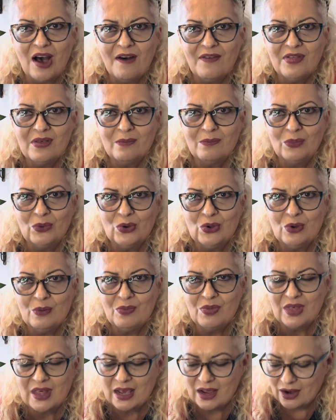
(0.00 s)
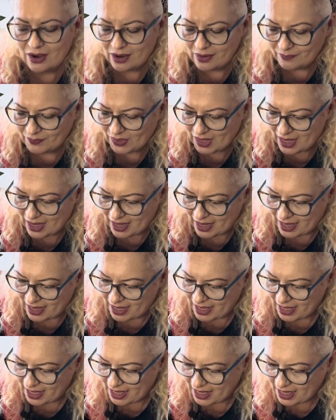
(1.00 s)
of the bloom there.
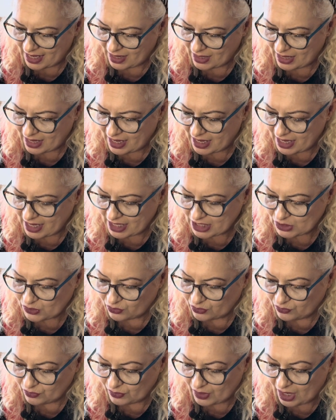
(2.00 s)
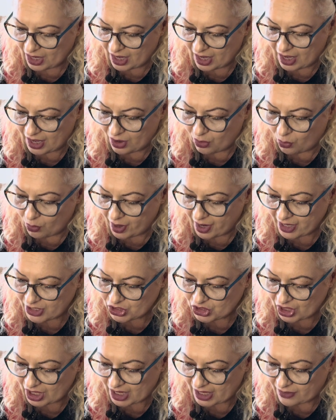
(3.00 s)
It is
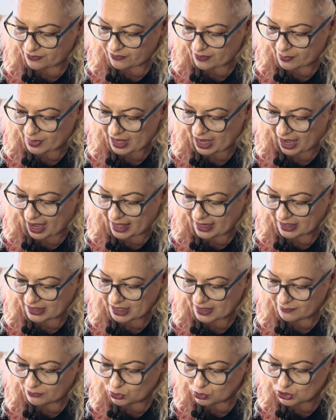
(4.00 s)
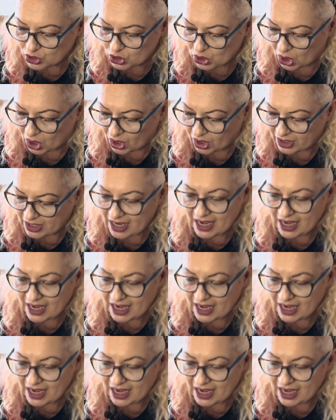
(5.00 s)
origin from the island of Luzon